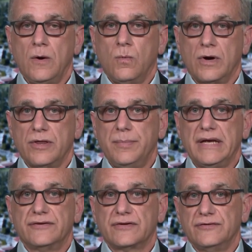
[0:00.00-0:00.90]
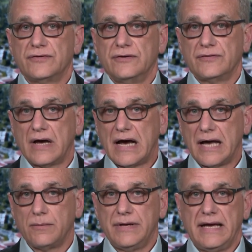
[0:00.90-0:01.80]
One of the biggest concerns
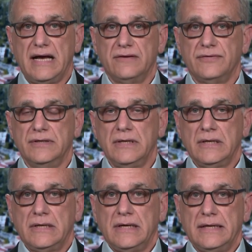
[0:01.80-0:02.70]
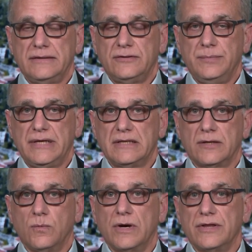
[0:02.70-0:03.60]
I would have, and to be
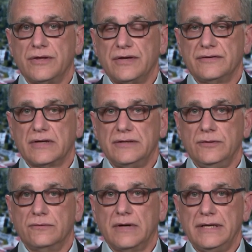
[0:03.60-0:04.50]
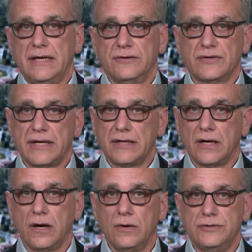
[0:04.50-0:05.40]
clear, one of the things I do right now is I
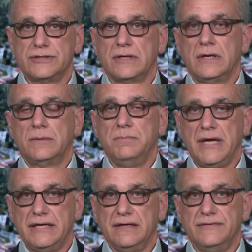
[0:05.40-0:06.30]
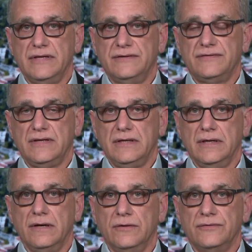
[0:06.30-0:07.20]
coach many of these
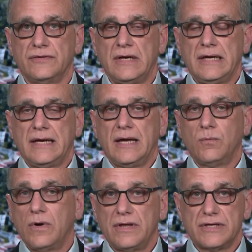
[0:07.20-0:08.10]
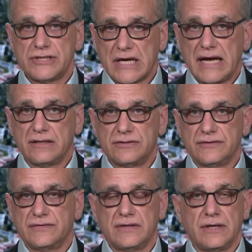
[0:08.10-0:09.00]
CEOs. And one of the
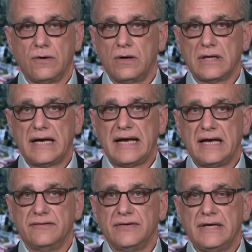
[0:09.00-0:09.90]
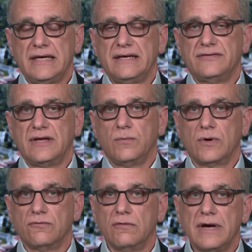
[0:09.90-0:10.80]
challenges that they all have is that
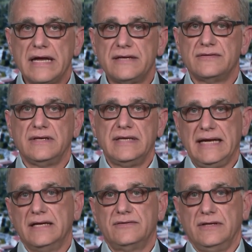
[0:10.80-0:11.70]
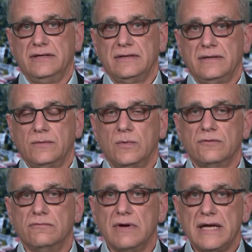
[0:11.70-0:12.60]
we're raising the ante. We're
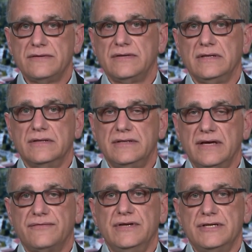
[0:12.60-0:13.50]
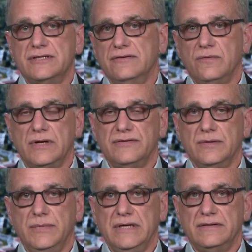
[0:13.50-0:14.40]
raising the definition of what does
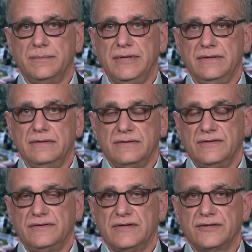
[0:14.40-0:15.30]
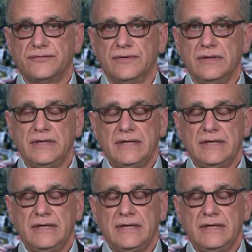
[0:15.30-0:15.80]
it mean to be successful.